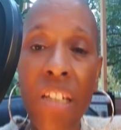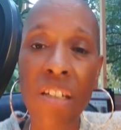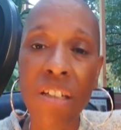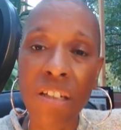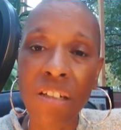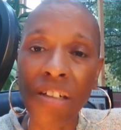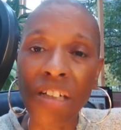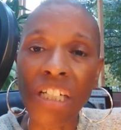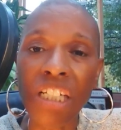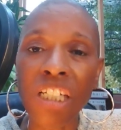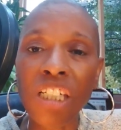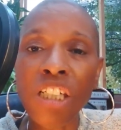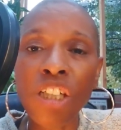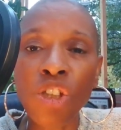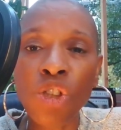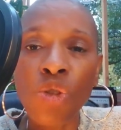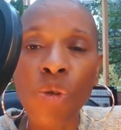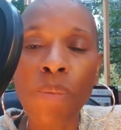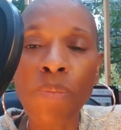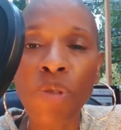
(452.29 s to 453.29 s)
look in the
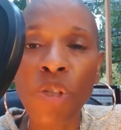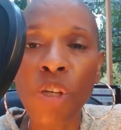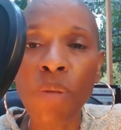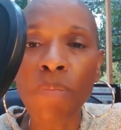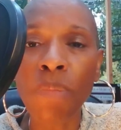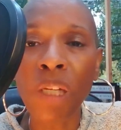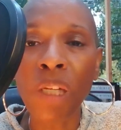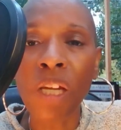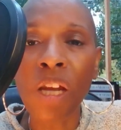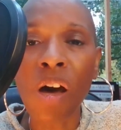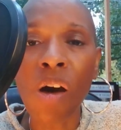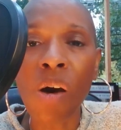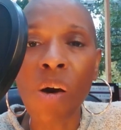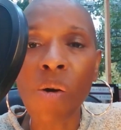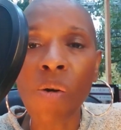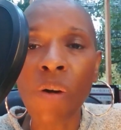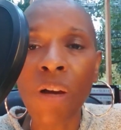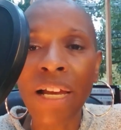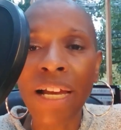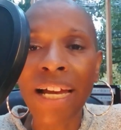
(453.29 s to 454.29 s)
description
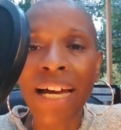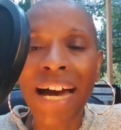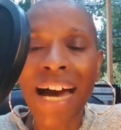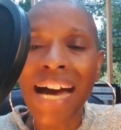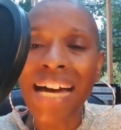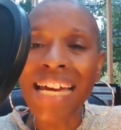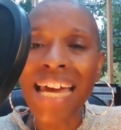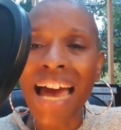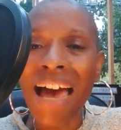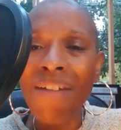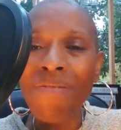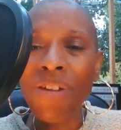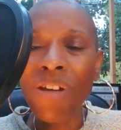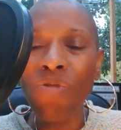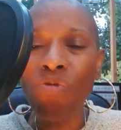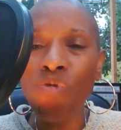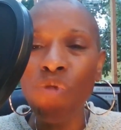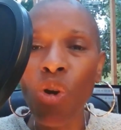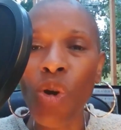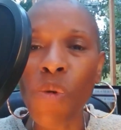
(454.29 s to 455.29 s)
below. I have a
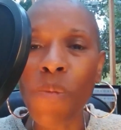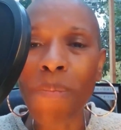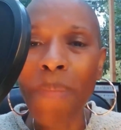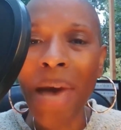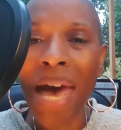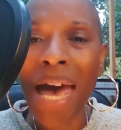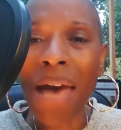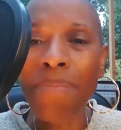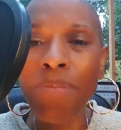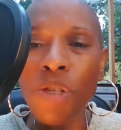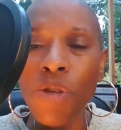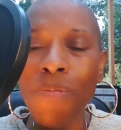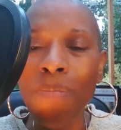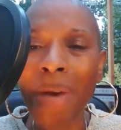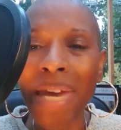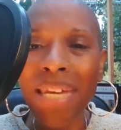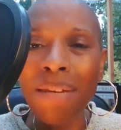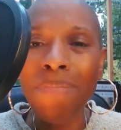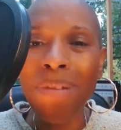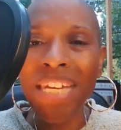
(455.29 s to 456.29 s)
roadmap. You
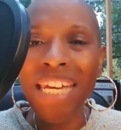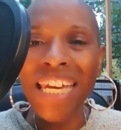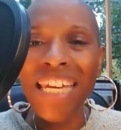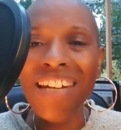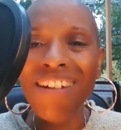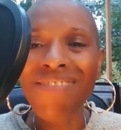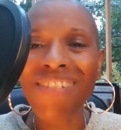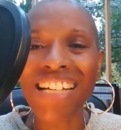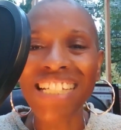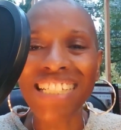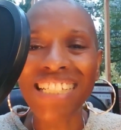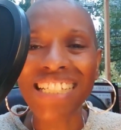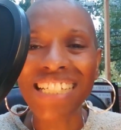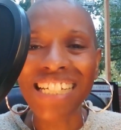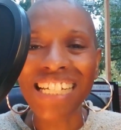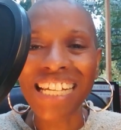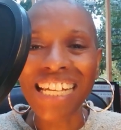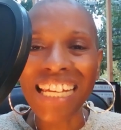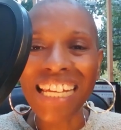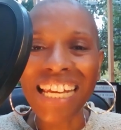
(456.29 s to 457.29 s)
may be
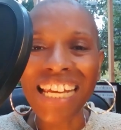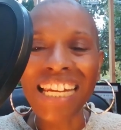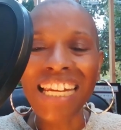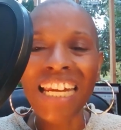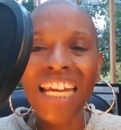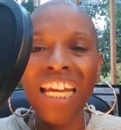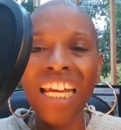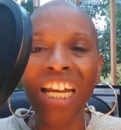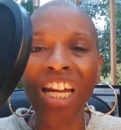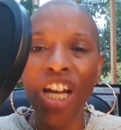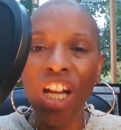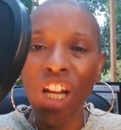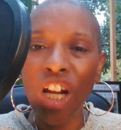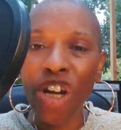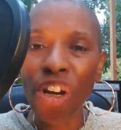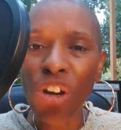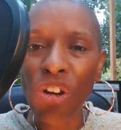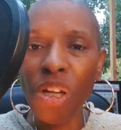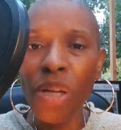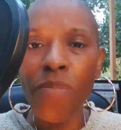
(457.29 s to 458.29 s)
interested in
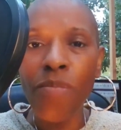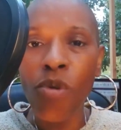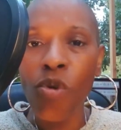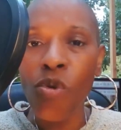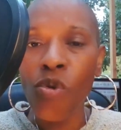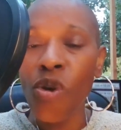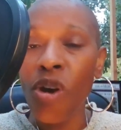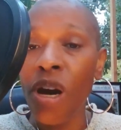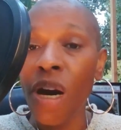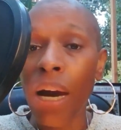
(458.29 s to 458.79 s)
learning more